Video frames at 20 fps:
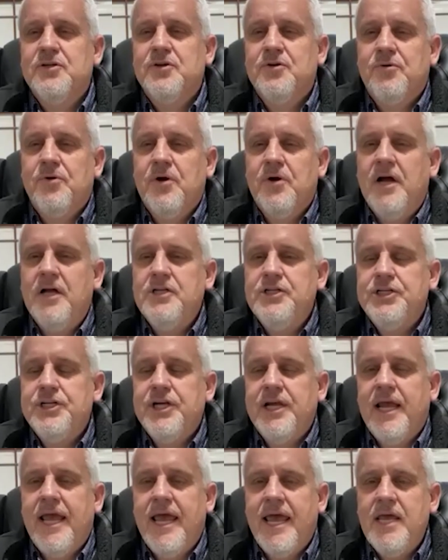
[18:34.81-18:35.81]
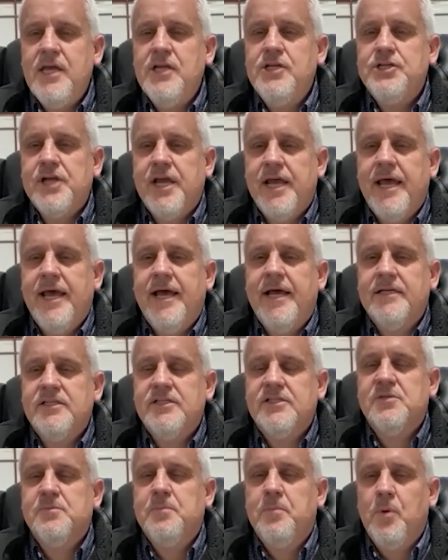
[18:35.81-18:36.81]

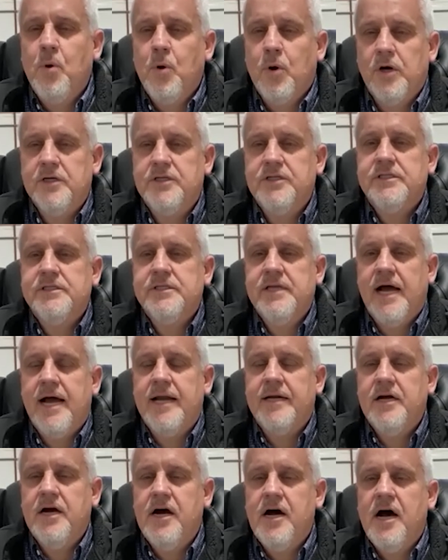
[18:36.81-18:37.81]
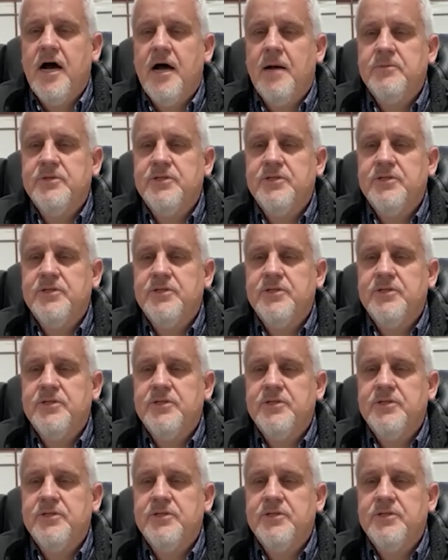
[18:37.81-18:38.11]
crunchhssports.com.